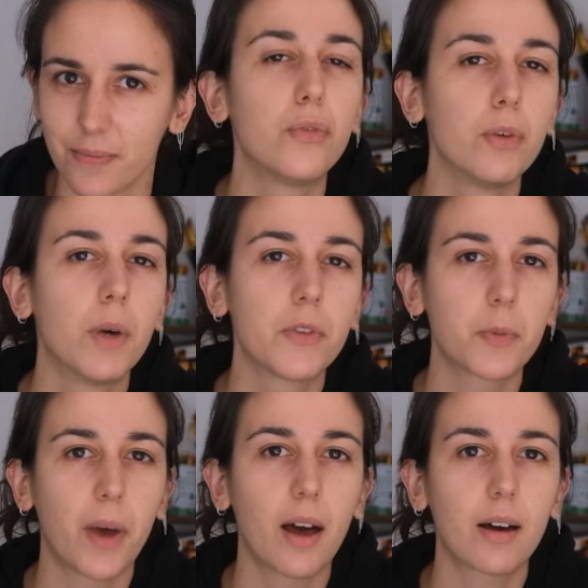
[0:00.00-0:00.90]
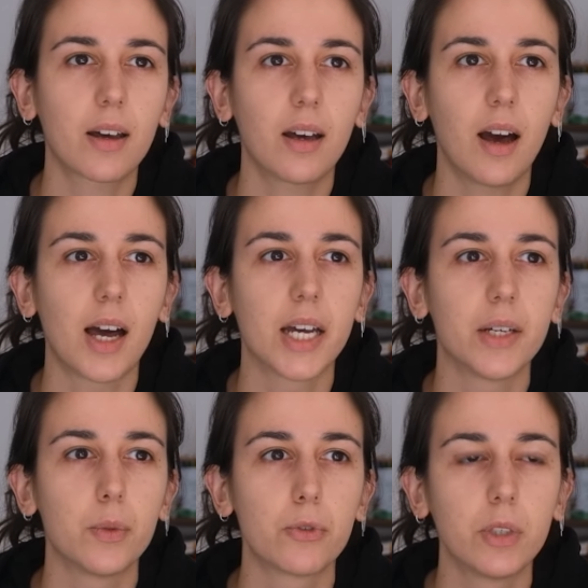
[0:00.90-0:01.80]
A few months back, I
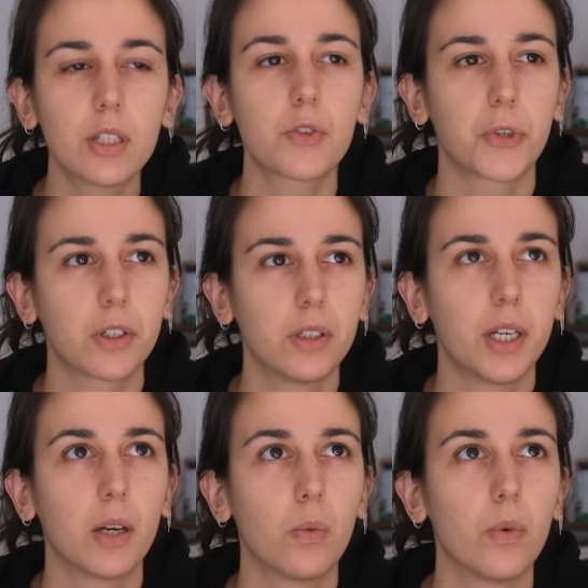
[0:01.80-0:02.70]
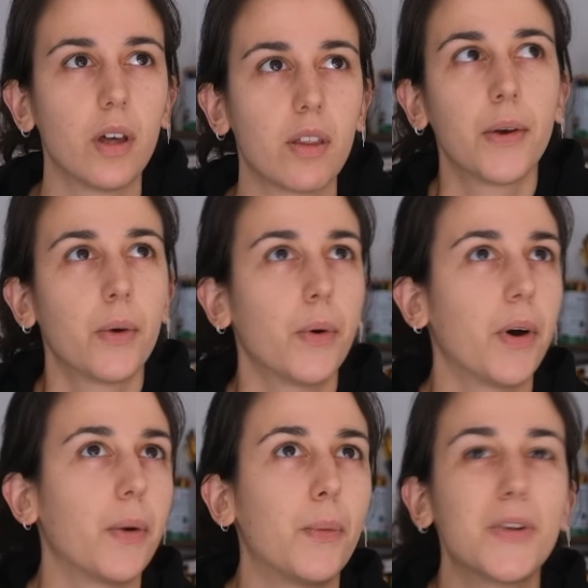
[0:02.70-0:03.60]
was really struggling with
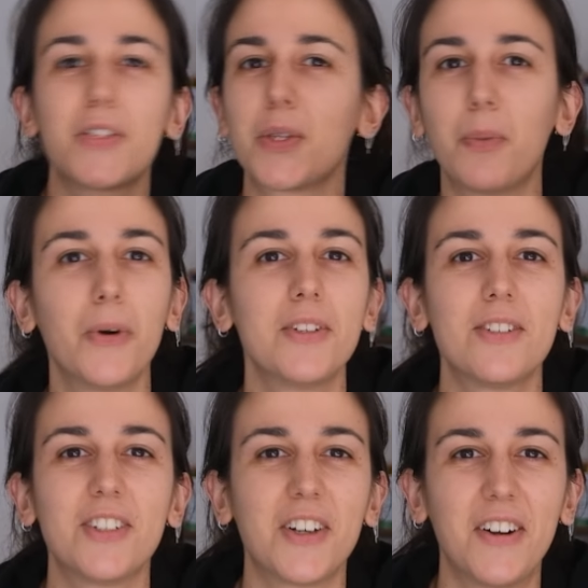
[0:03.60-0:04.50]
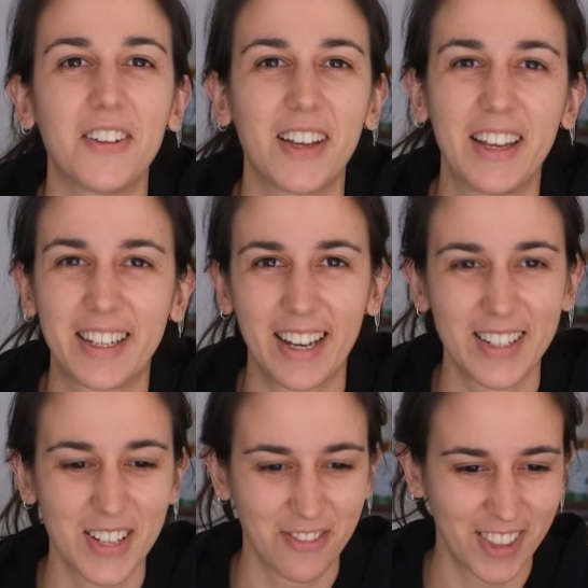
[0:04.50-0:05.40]
what's the point of it all
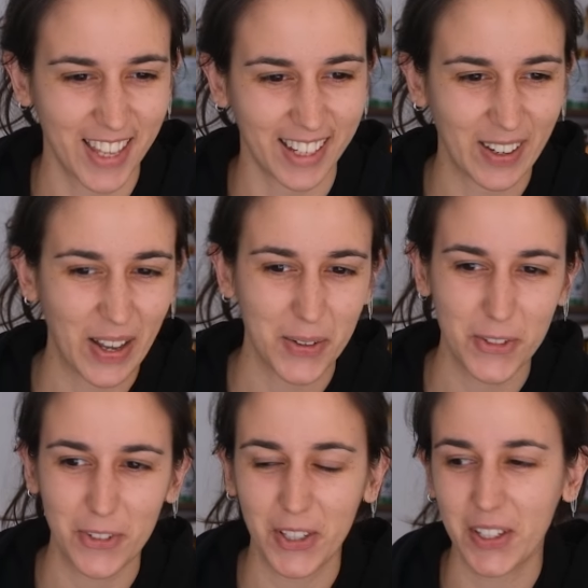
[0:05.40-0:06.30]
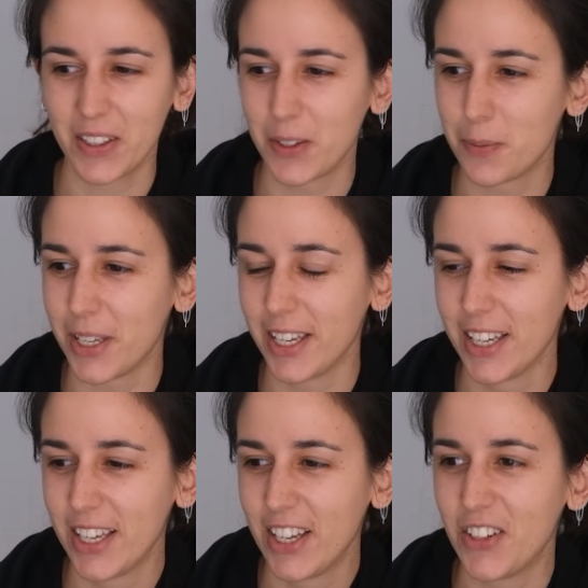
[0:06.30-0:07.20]
kind of thing. I was feeling a little bit,
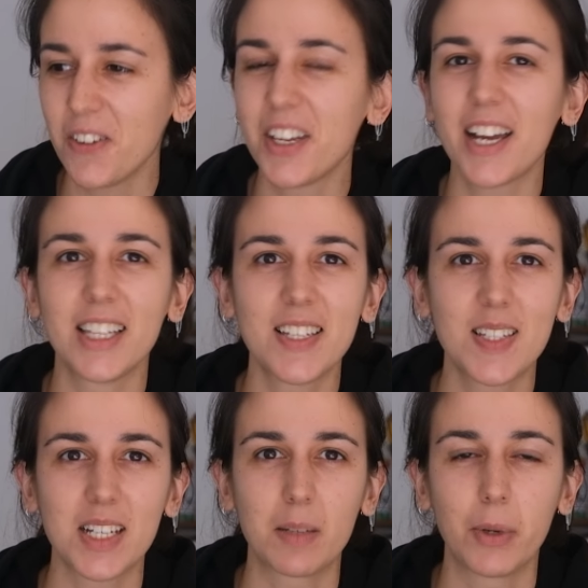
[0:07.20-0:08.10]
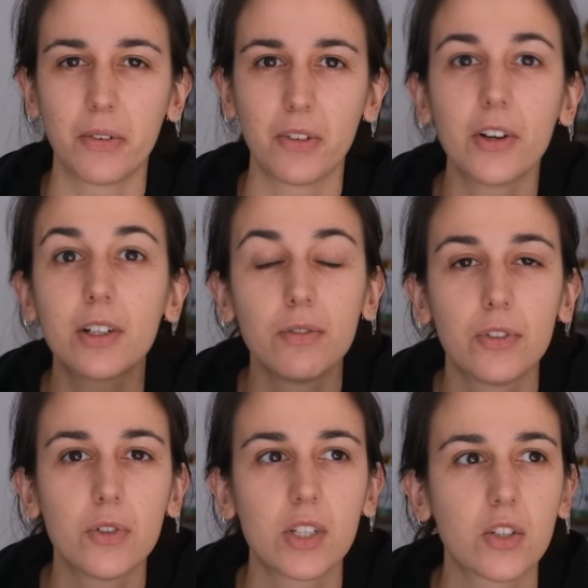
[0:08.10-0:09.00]
not nihilistic, but very
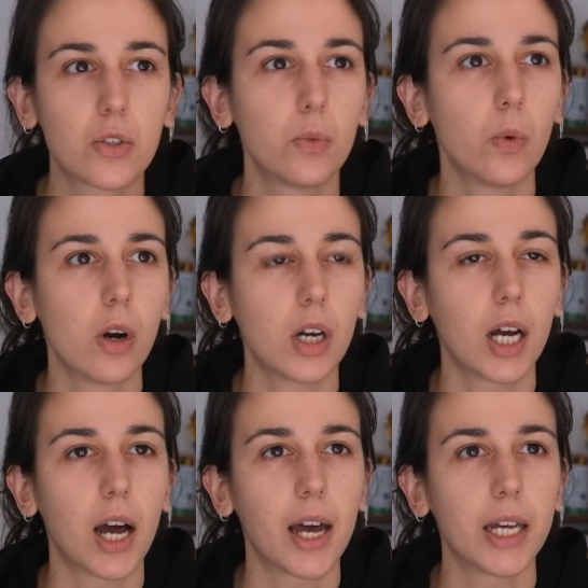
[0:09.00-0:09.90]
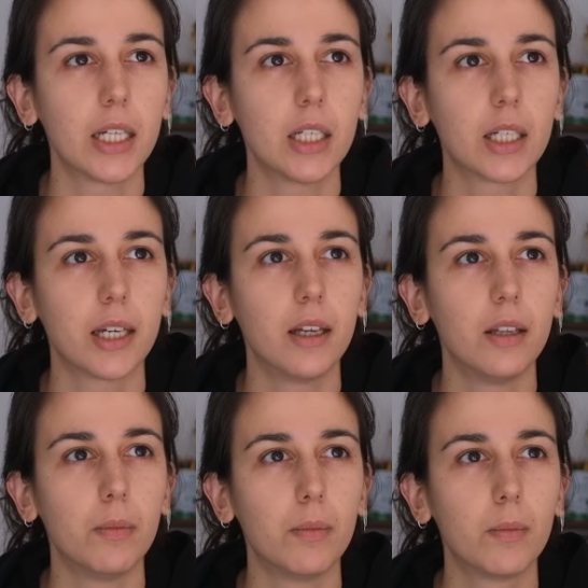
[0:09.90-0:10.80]
confused as to what I
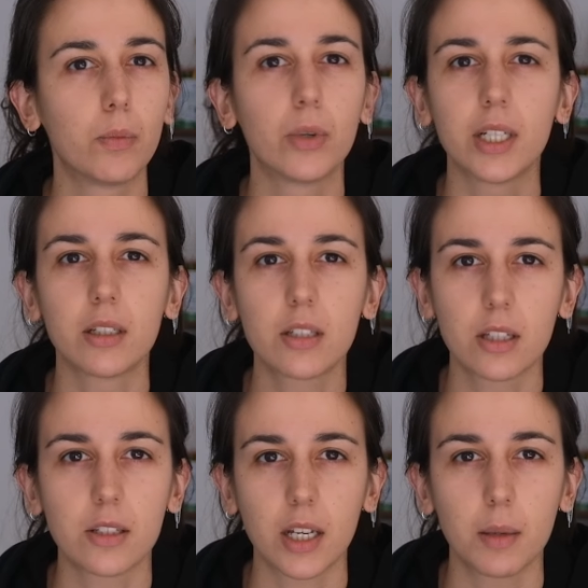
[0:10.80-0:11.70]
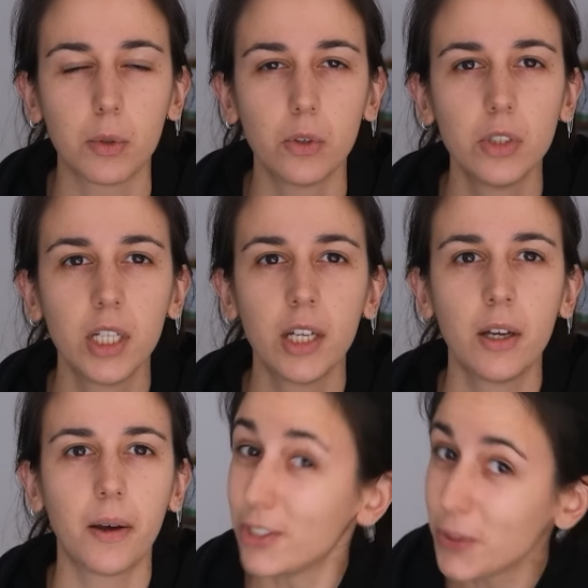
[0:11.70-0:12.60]
can bring to the table. I made
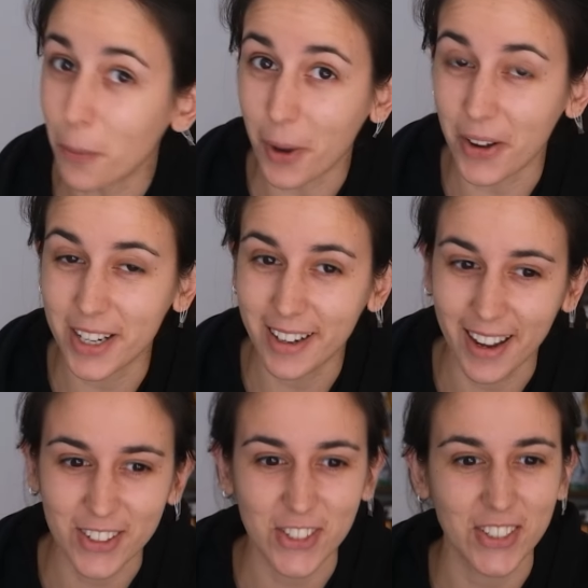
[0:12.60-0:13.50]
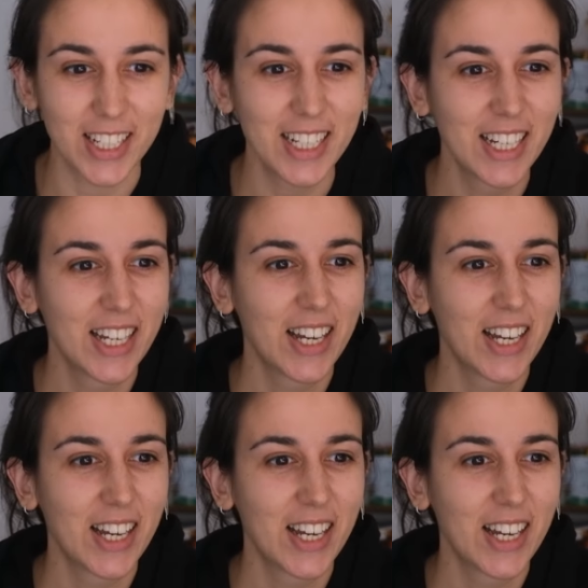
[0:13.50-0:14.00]
a video about it, actually,